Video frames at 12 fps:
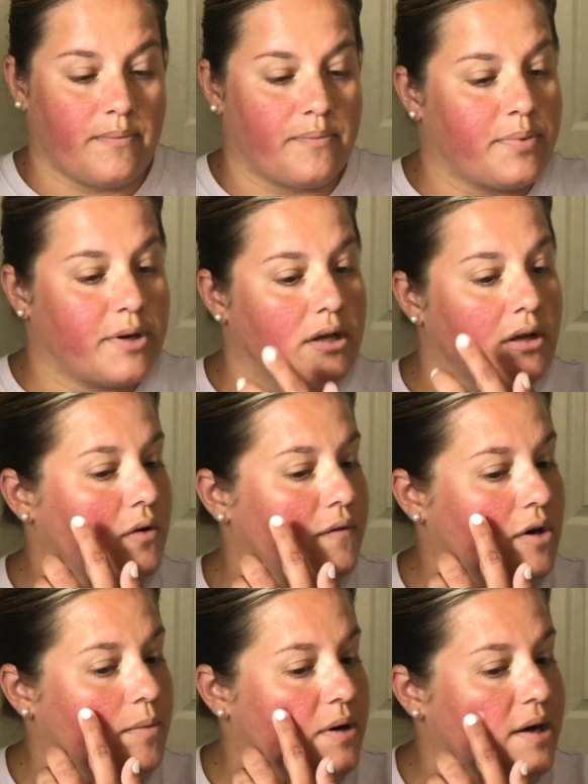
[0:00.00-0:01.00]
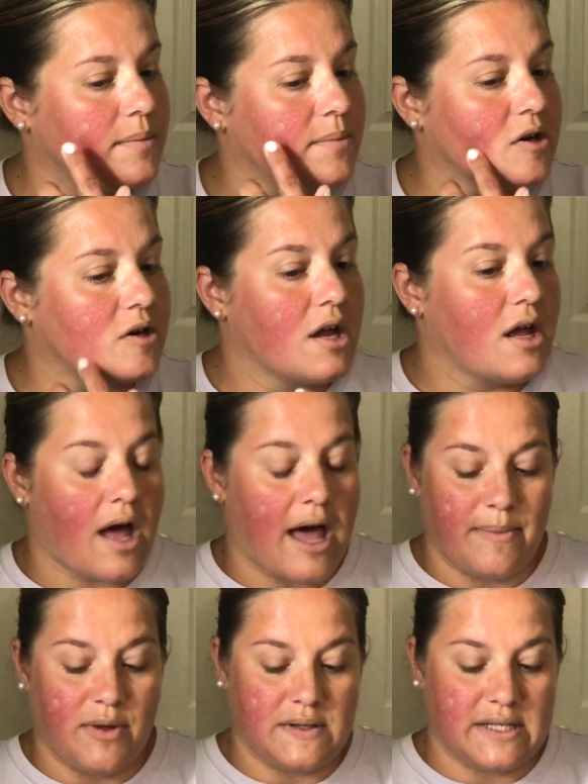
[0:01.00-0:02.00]
put over a primer.
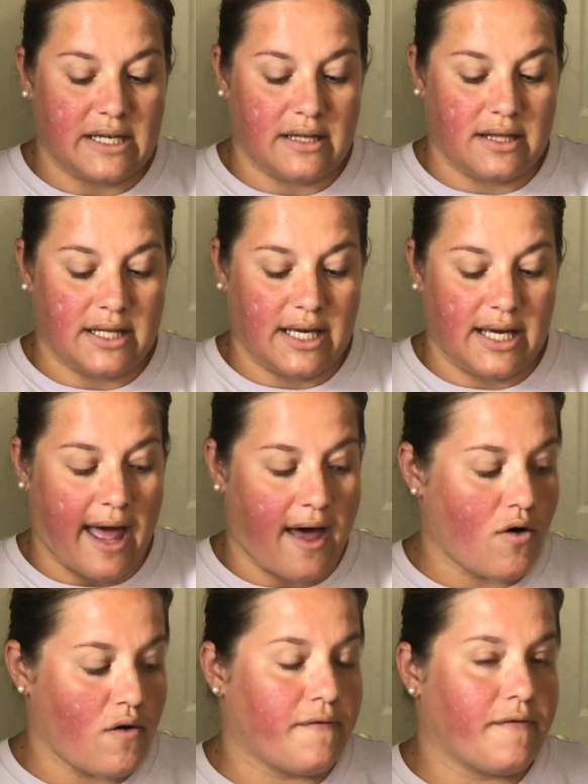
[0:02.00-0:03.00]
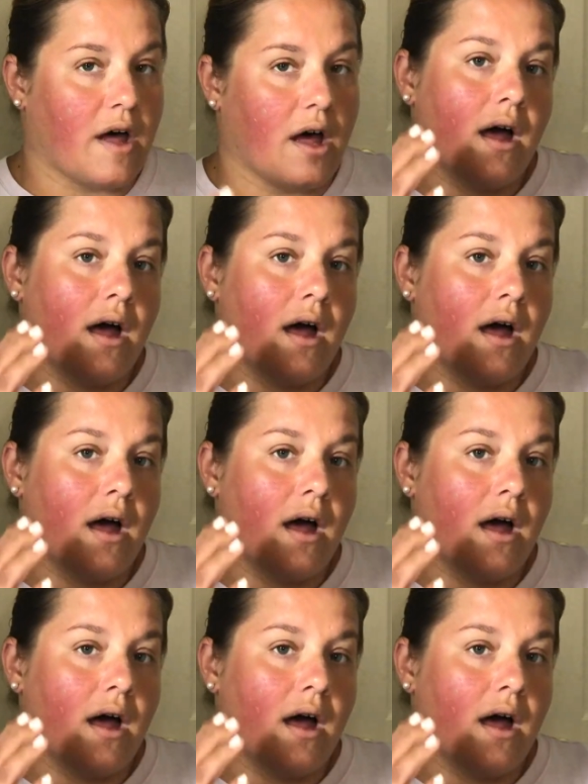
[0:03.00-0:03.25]
I'm using the e.l.f.